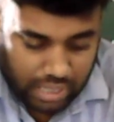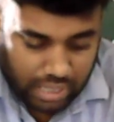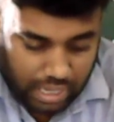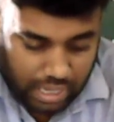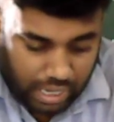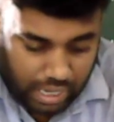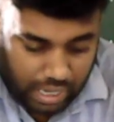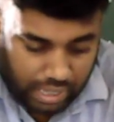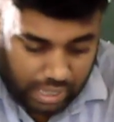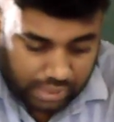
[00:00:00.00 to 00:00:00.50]

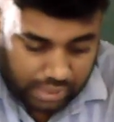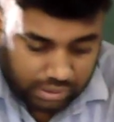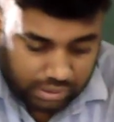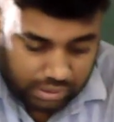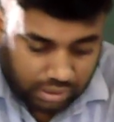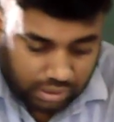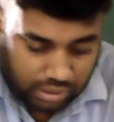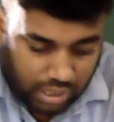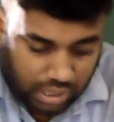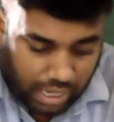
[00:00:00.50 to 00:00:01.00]
and
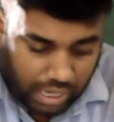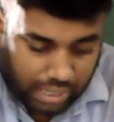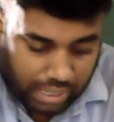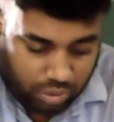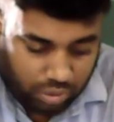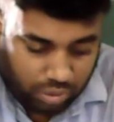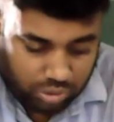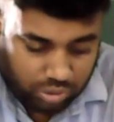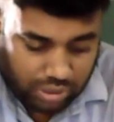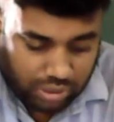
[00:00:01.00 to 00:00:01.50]

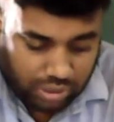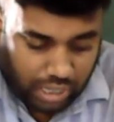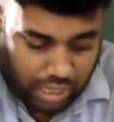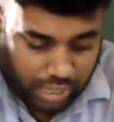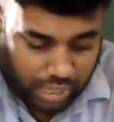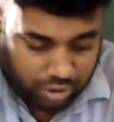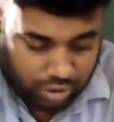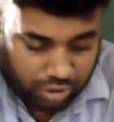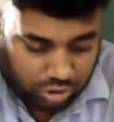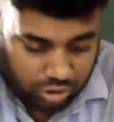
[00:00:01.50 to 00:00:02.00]
around the
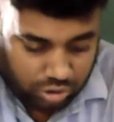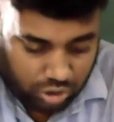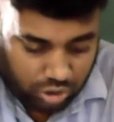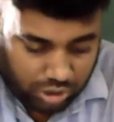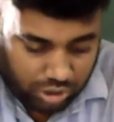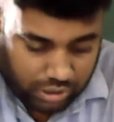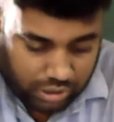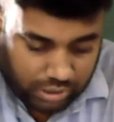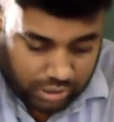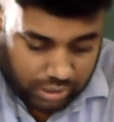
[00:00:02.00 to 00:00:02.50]
iron rod,
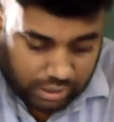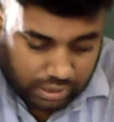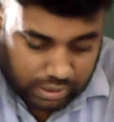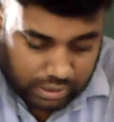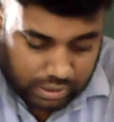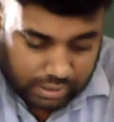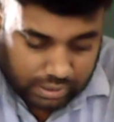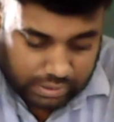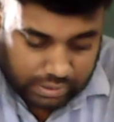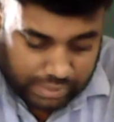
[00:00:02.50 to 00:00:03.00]

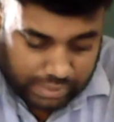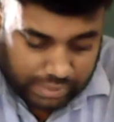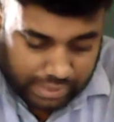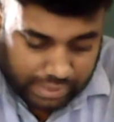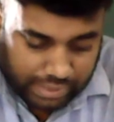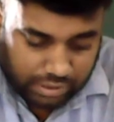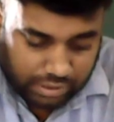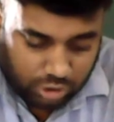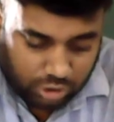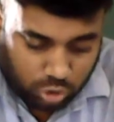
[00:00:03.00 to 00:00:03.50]
then
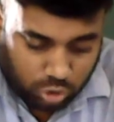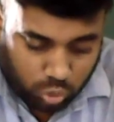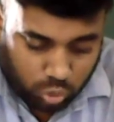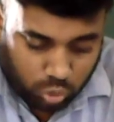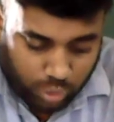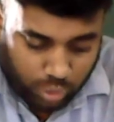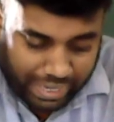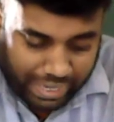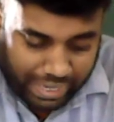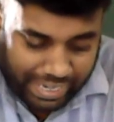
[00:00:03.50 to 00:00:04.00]
two
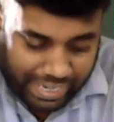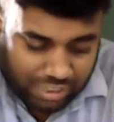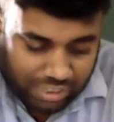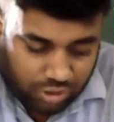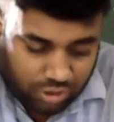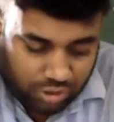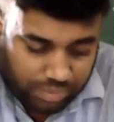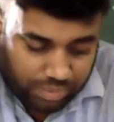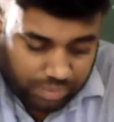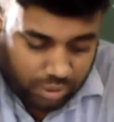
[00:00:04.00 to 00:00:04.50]
ends of
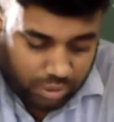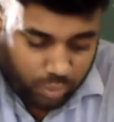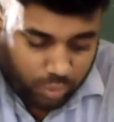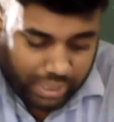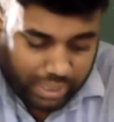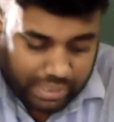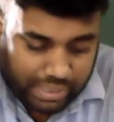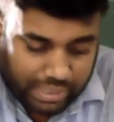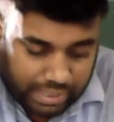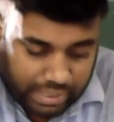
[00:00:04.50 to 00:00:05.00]
the coil
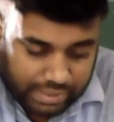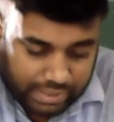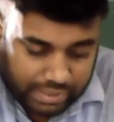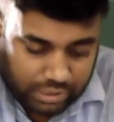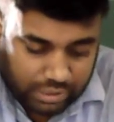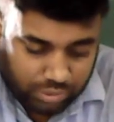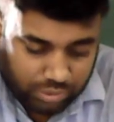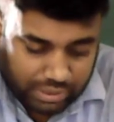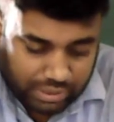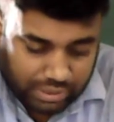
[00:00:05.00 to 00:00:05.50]
connected
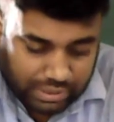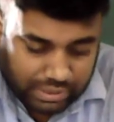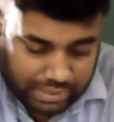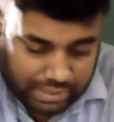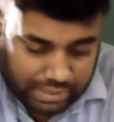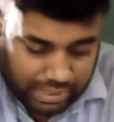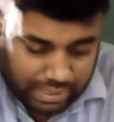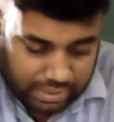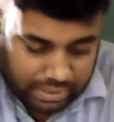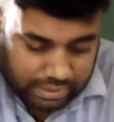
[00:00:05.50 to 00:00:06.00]
with the
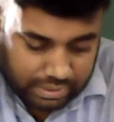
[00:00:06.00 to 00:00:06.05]
cell.